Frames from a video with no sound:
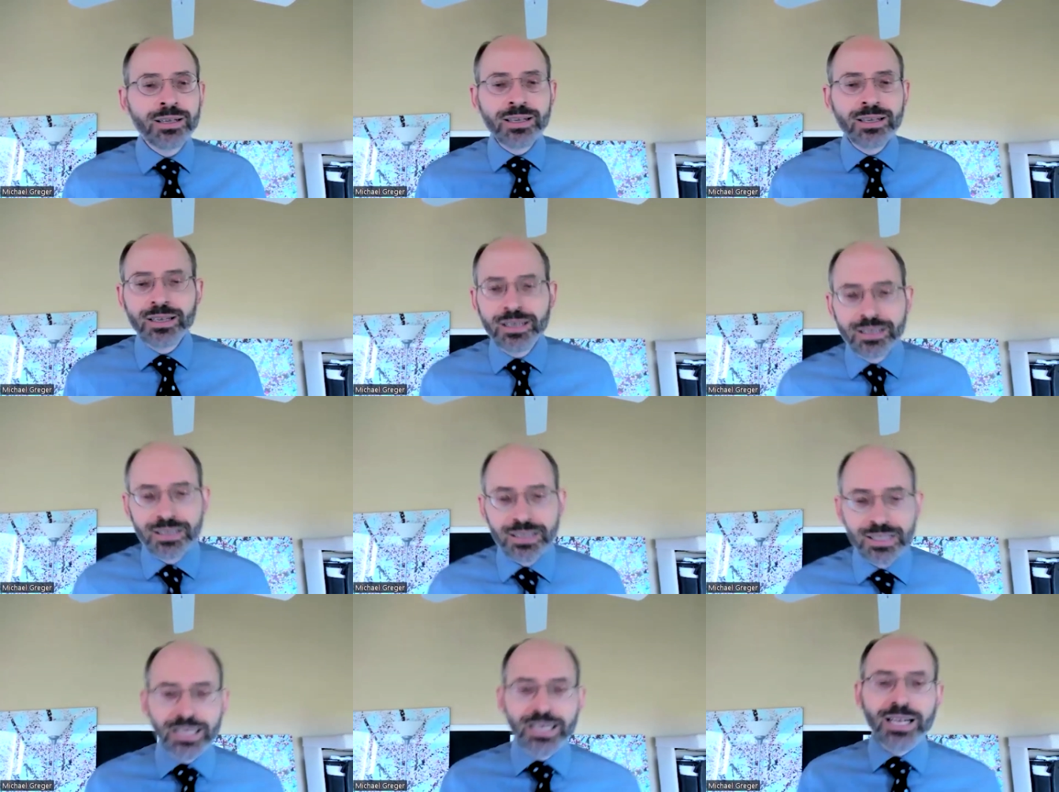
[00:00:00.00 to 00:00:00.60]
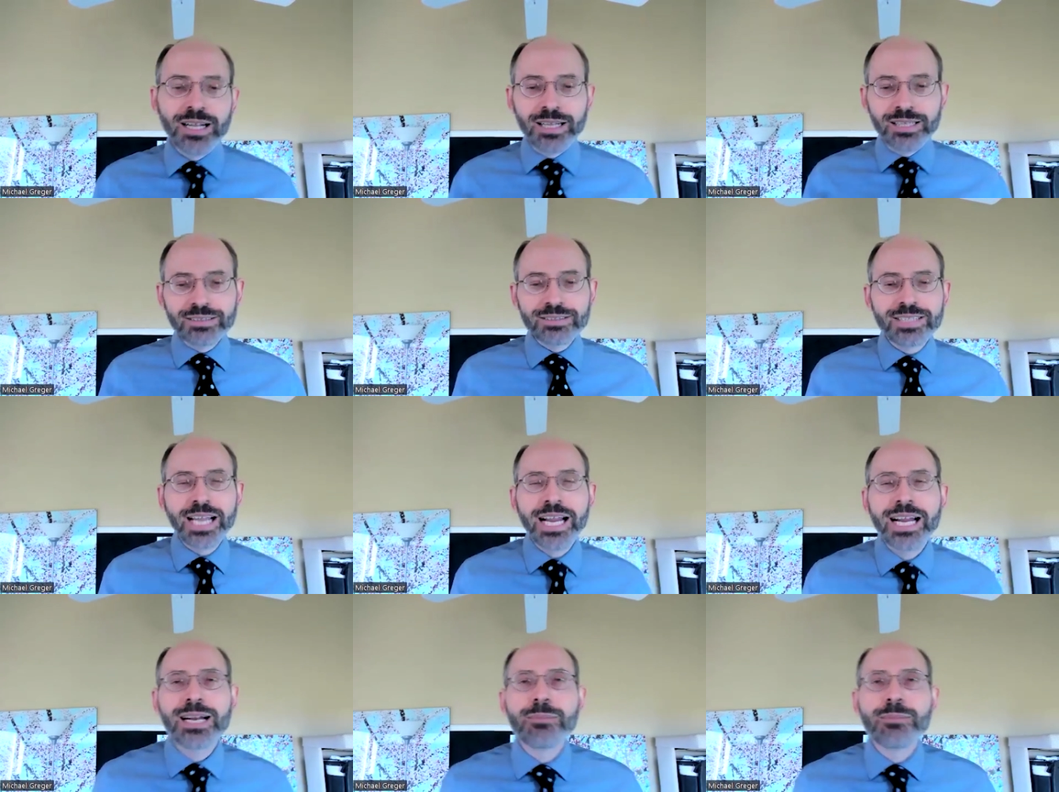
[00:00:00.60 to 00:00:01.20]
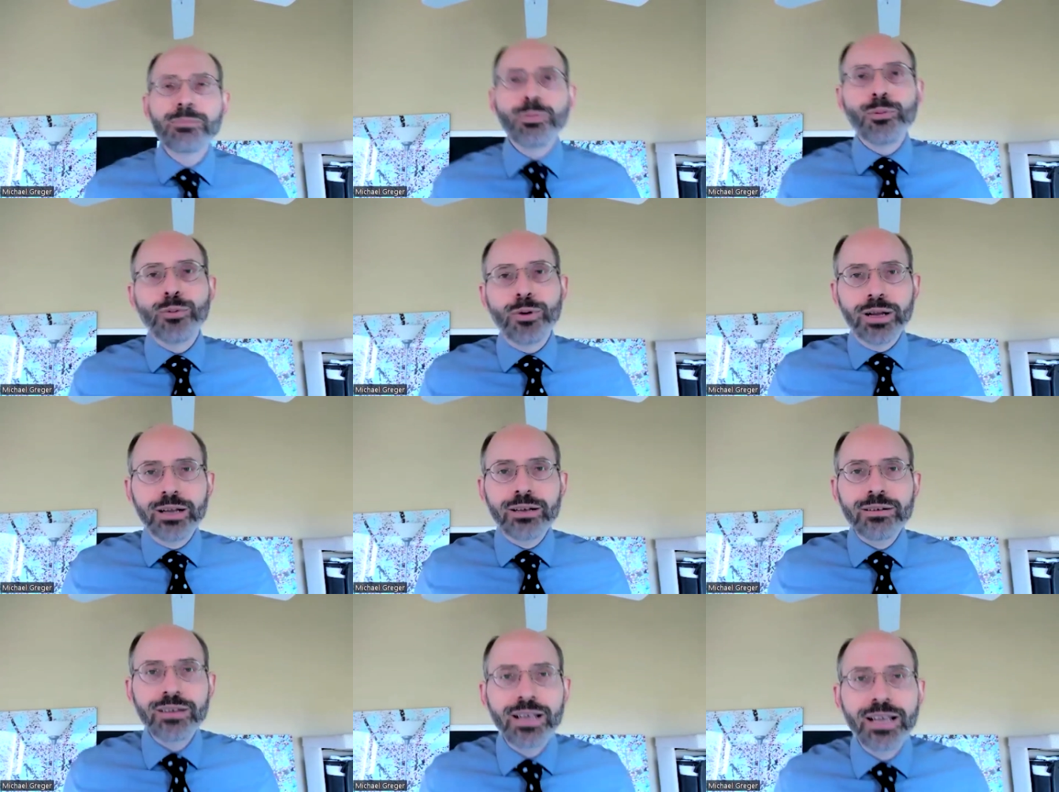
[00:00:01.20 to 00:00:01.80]
little data point
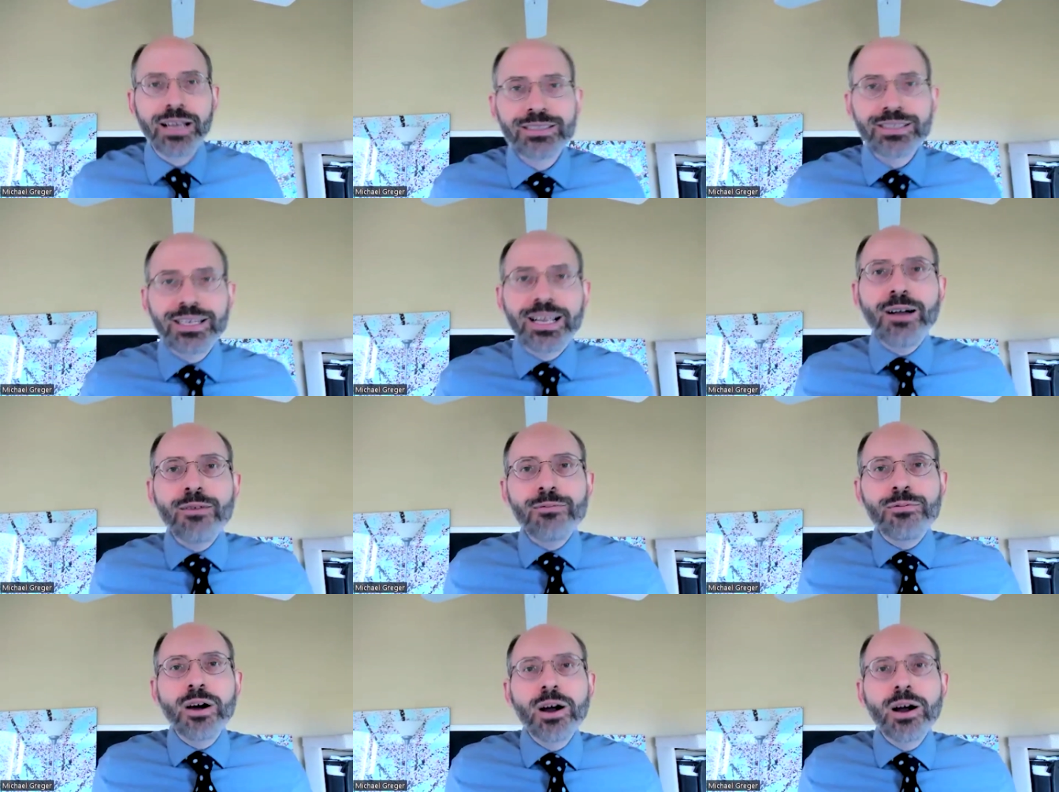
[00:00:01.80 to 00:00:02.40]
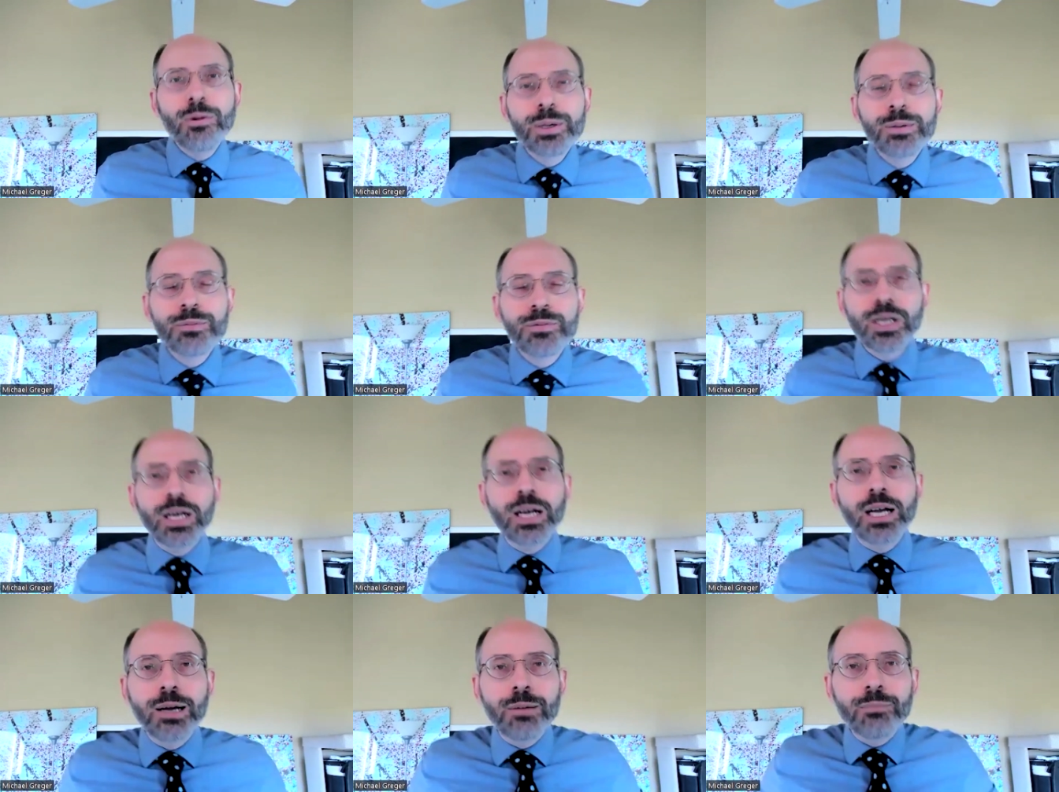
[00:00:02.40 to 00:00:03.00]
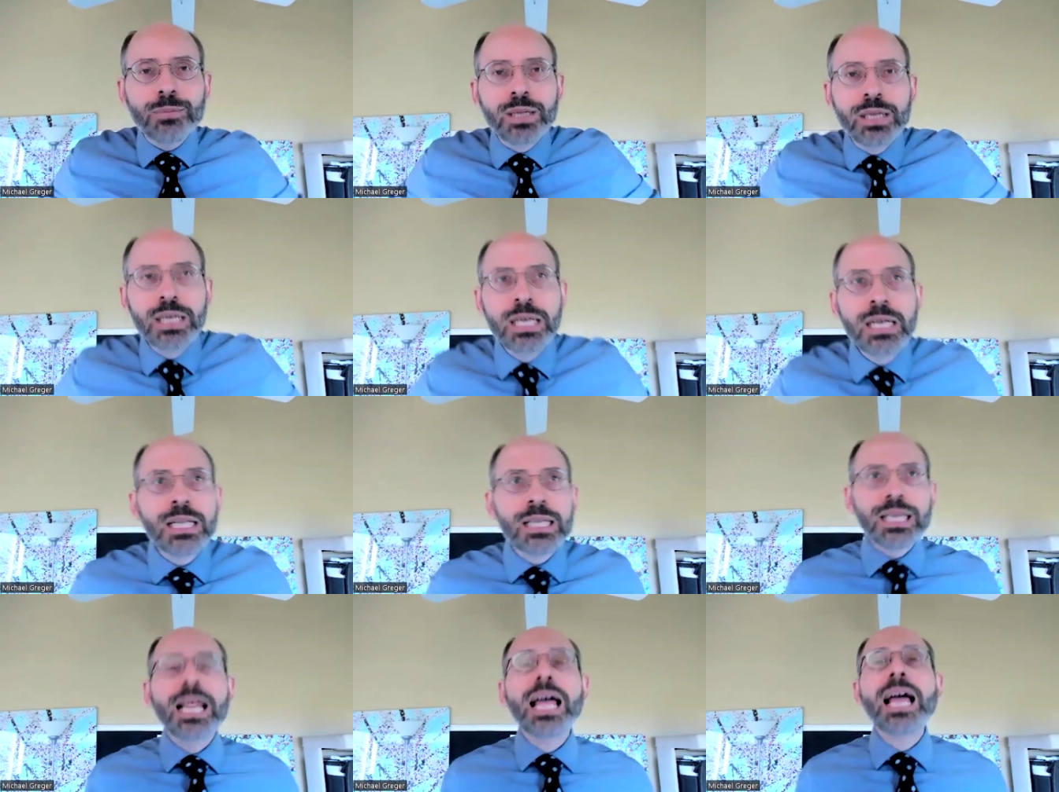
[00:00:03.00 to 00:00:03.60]
as to how far we've come.
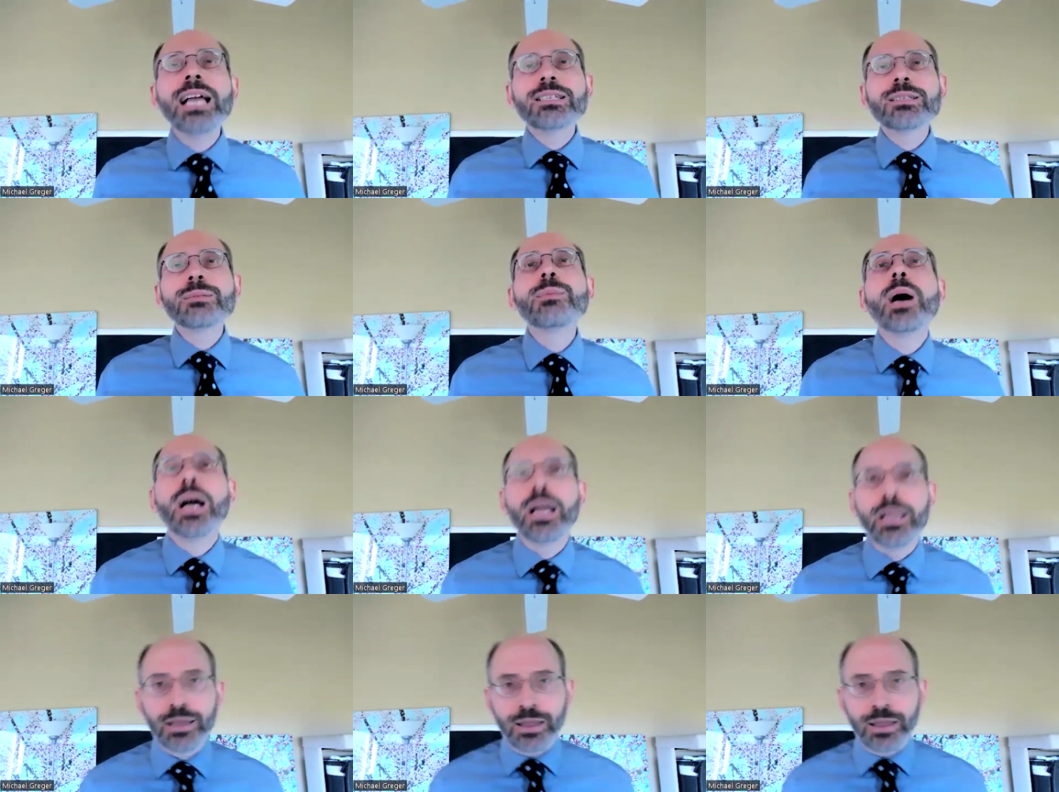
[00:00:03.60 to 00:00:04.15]
Last month,